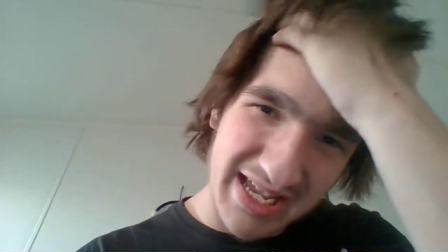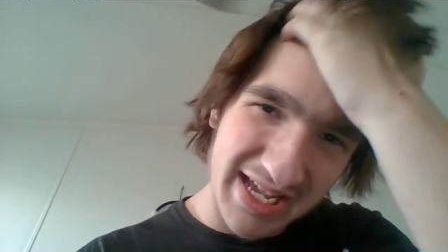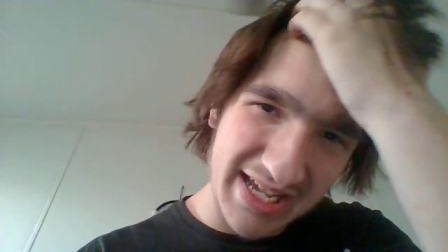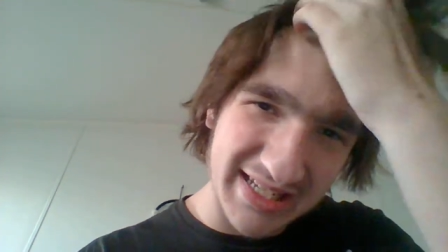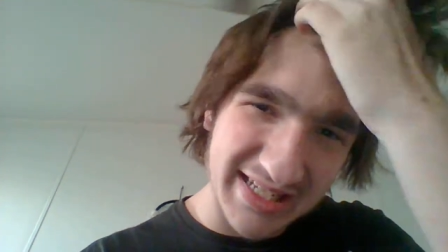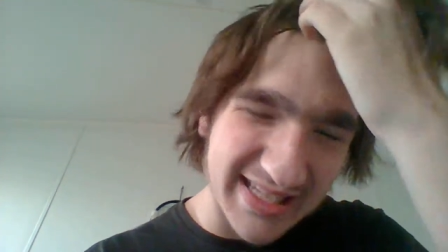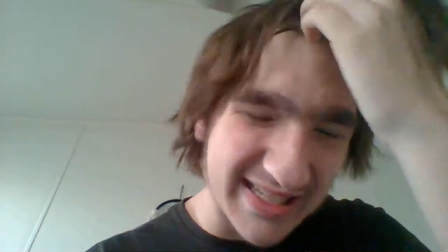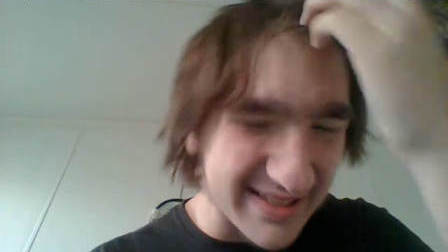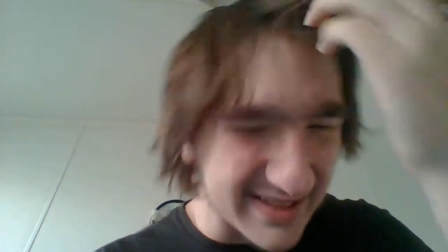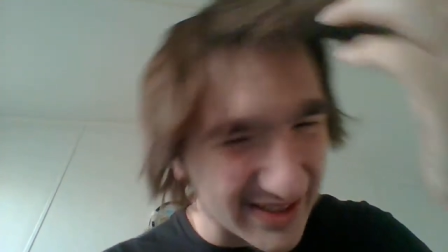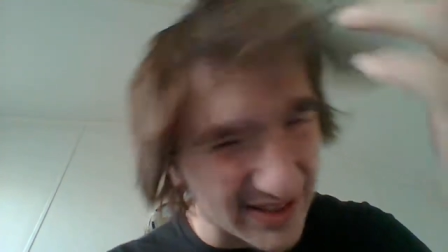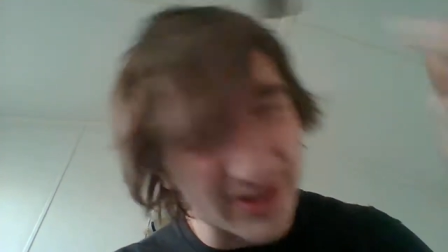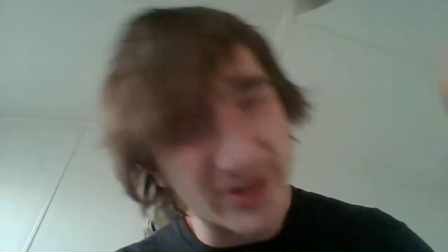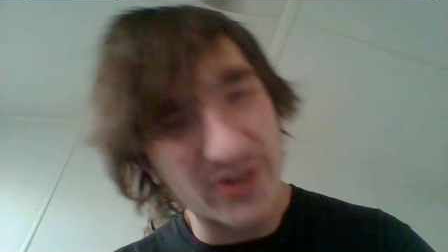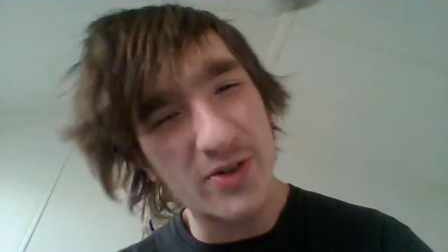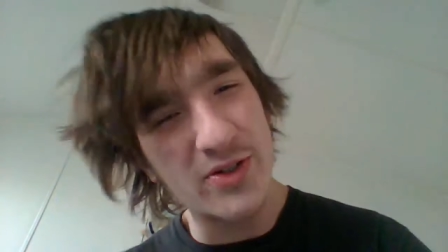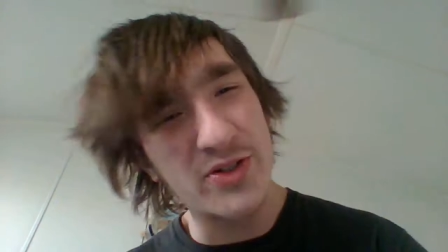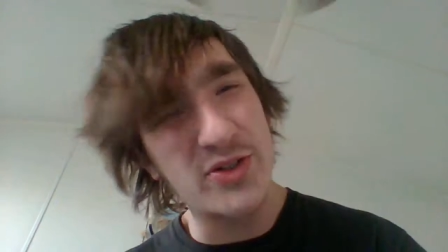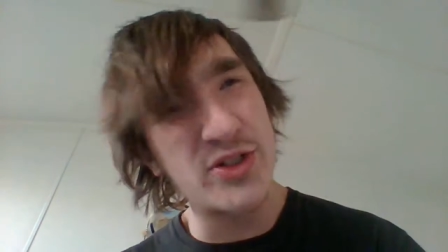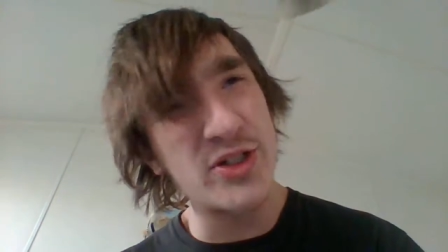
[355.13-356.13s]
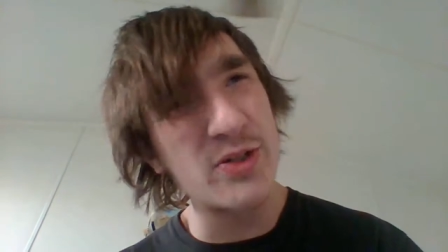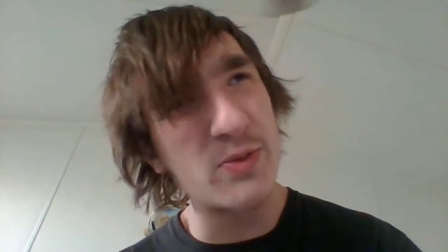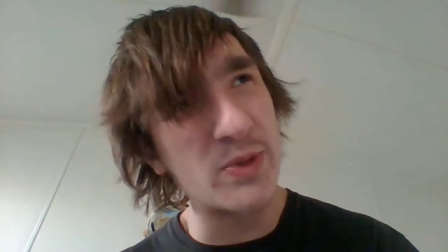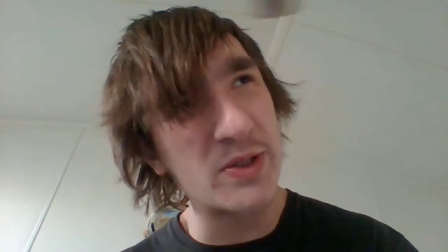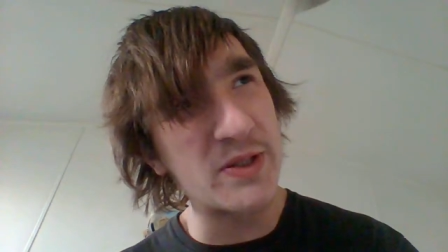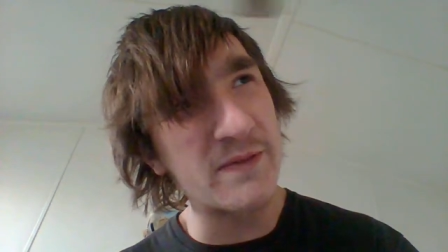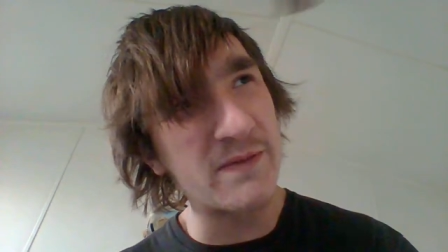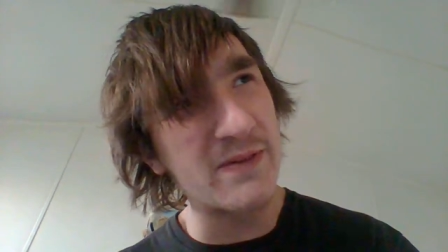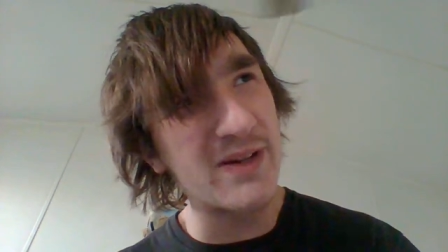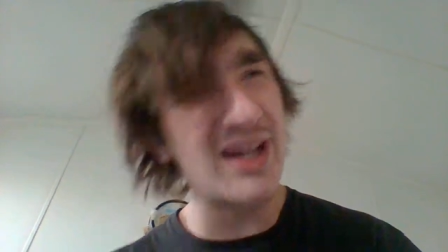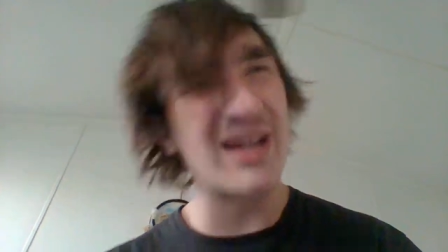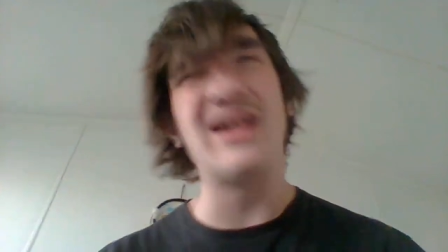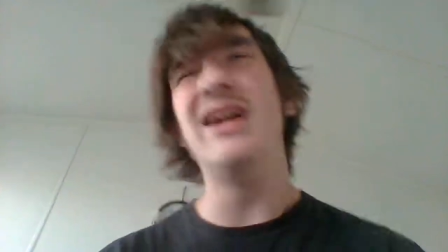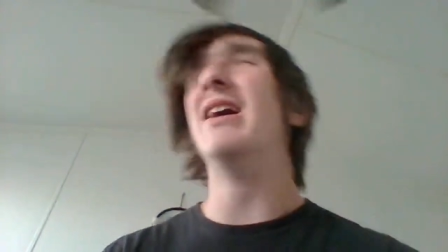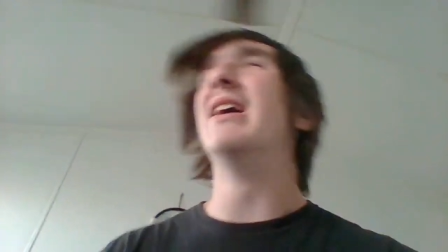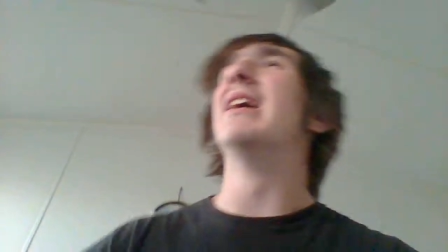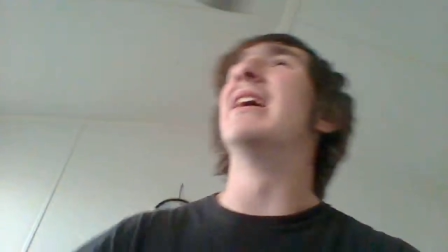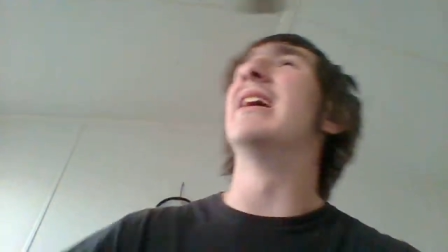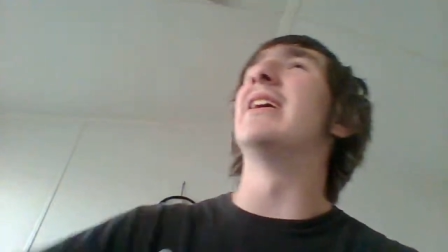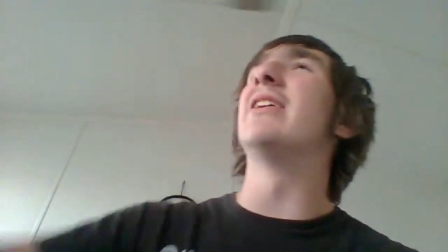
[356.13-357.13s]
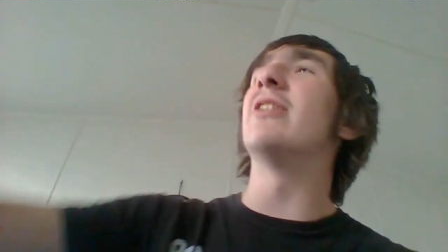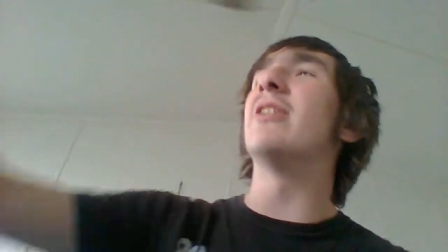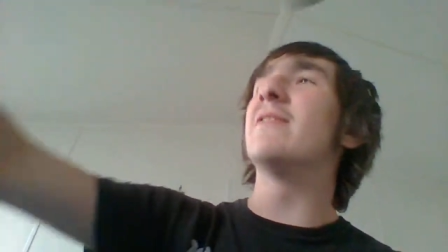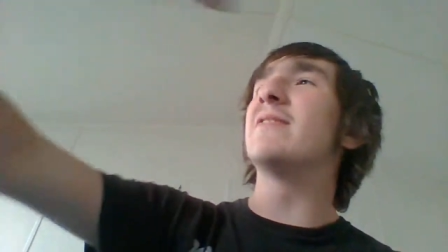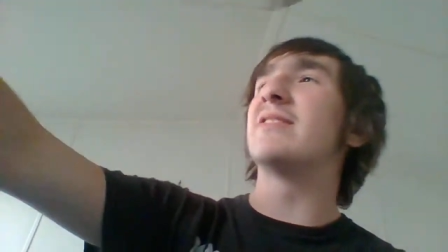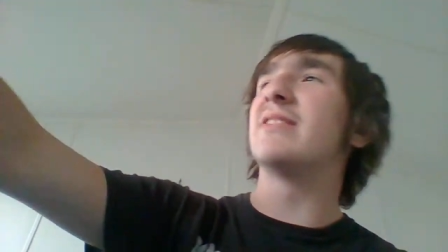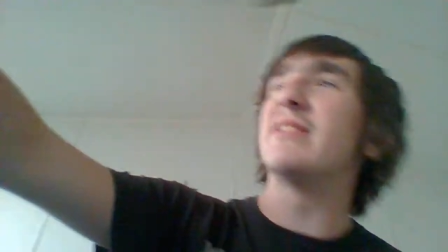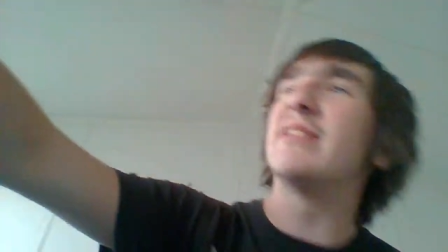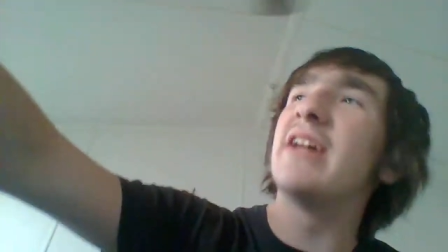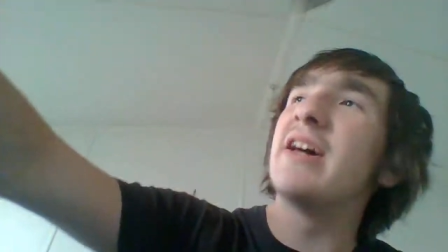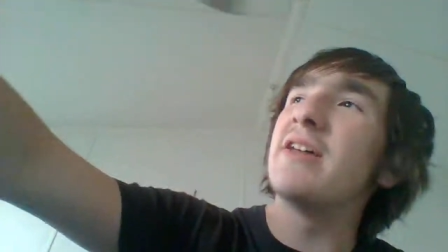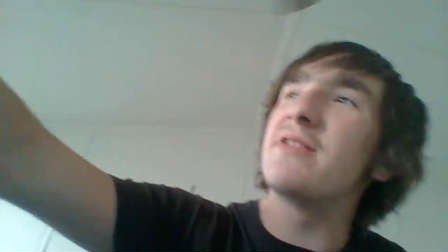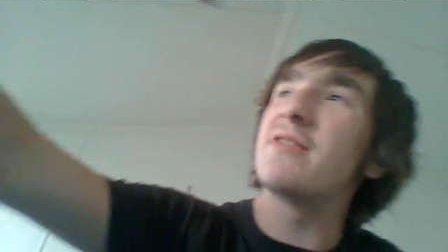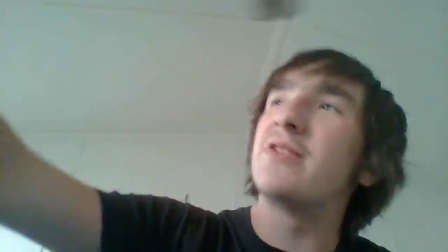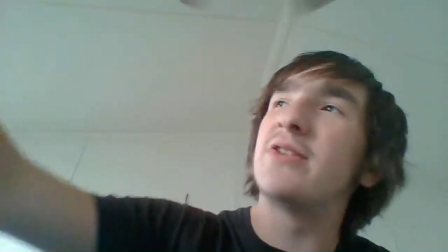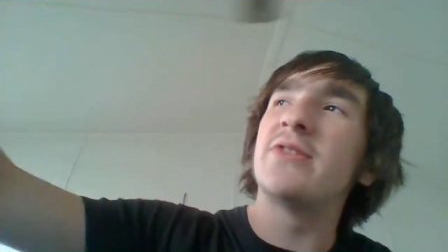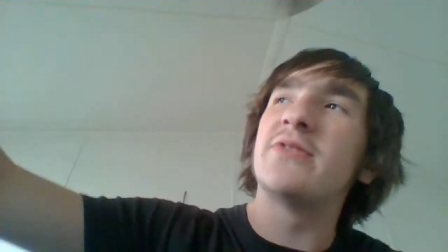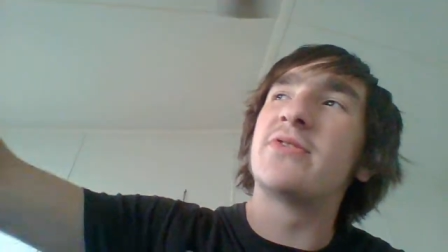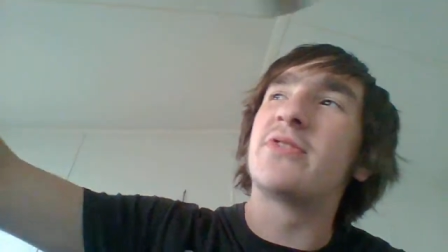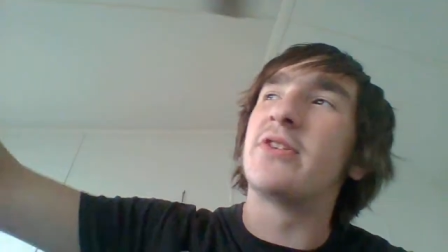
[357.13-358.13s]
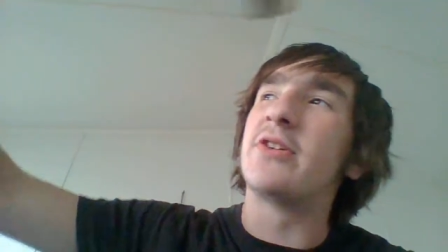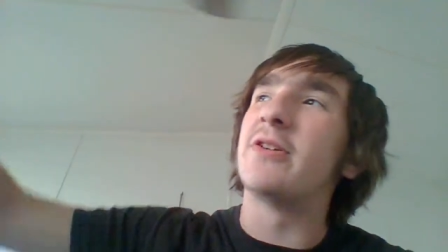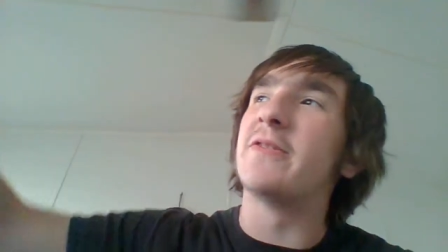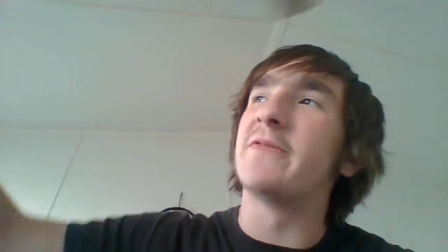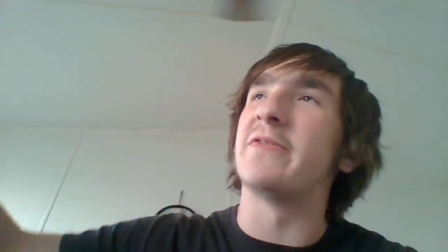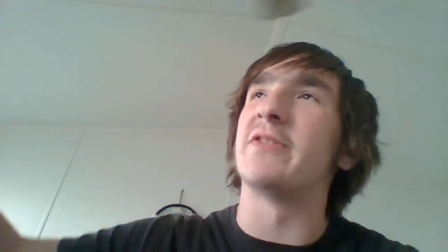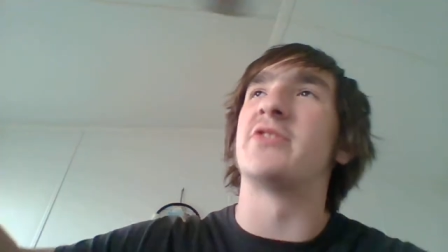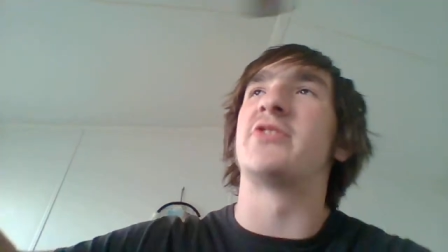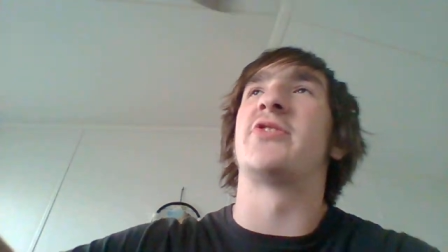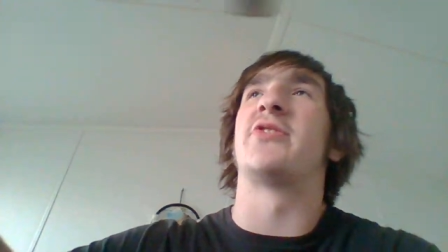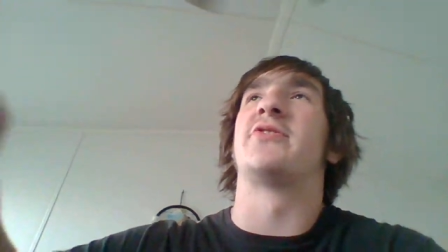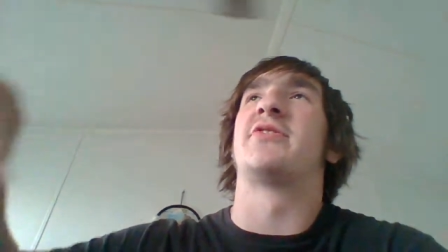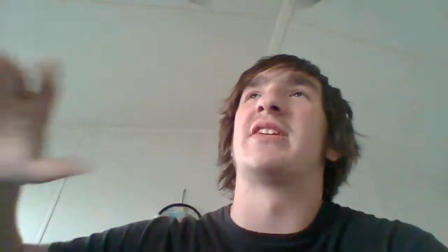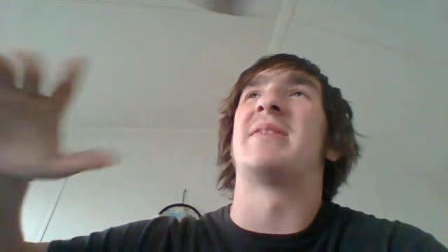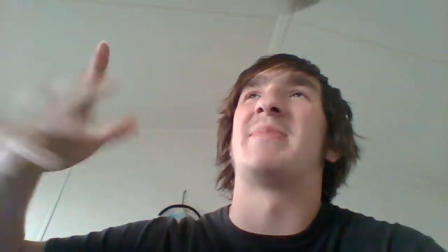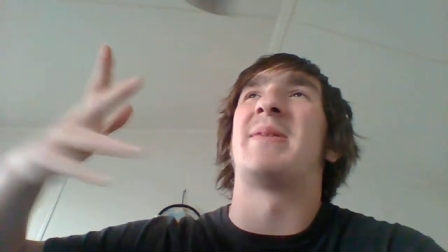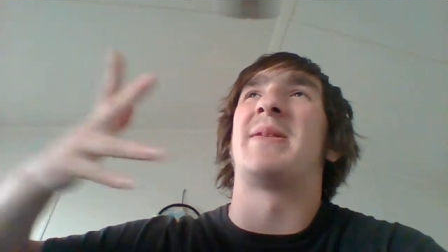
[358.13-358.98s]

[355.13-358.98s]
And he's sitting there going, dude, what the fuck? And all of a sudden, the other dude's girlfriend shows up.